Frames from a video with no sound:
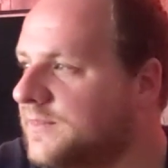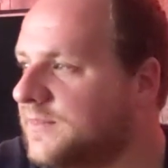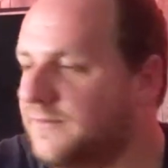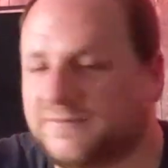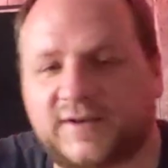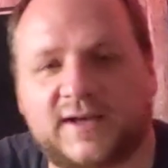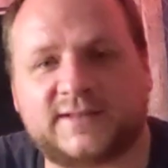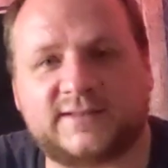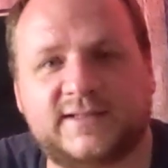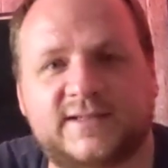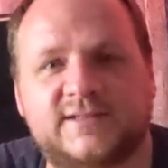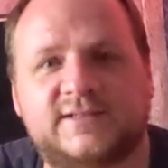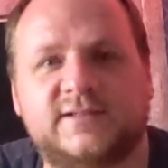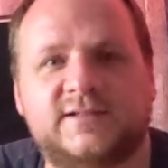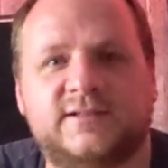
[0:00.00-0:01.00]
The fact
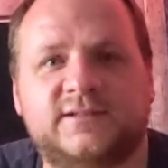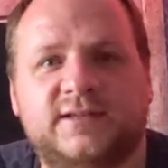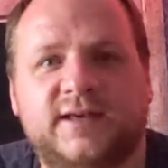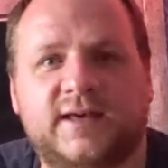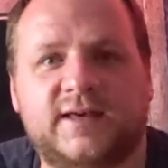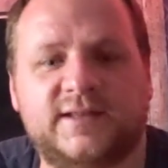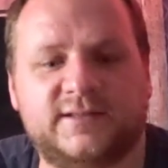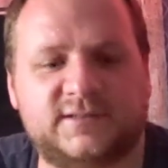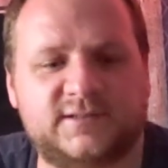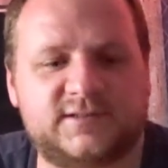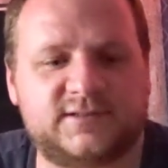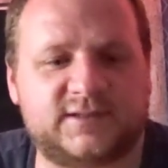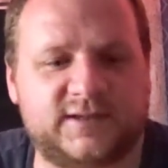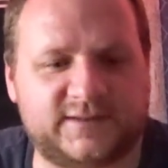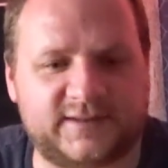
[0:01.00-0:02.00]
is,
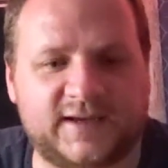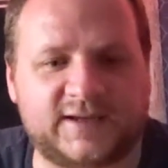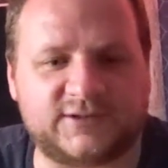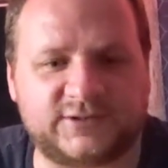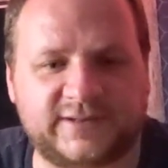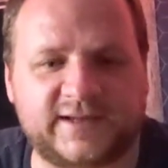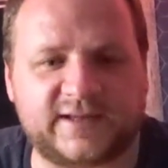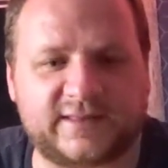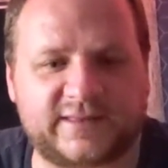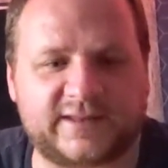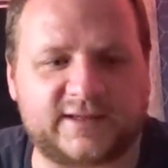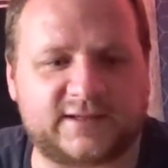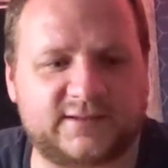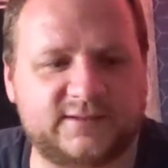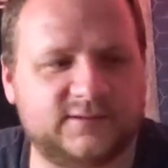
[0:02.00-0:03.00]
it's a day-to-day
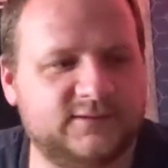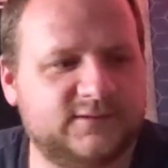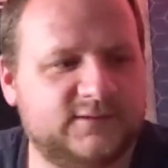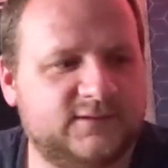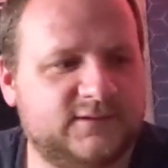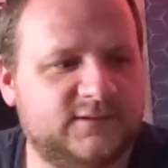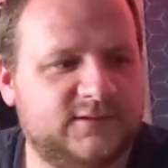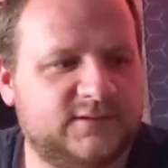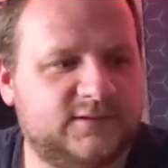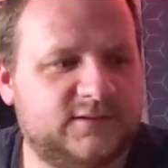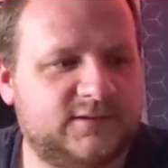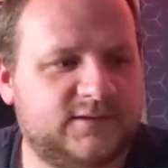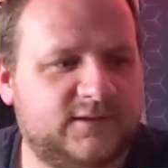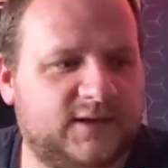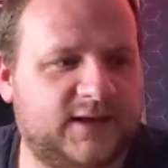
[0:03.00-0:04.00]
thing,
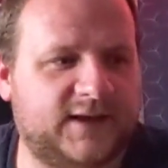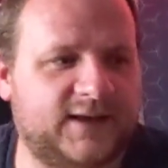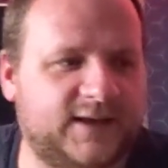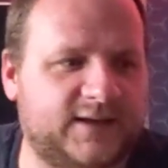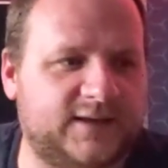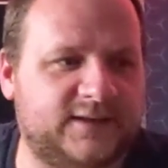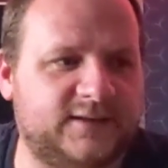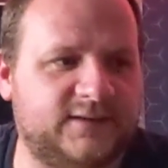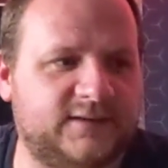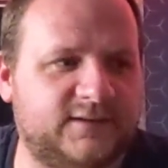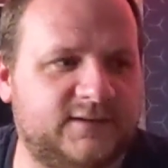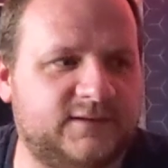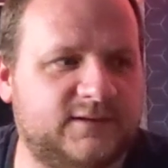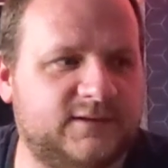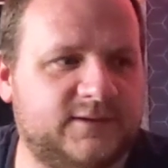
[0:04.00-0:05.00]

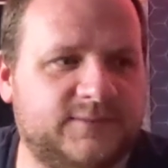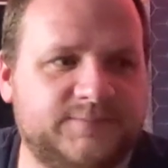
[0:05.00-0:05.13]
and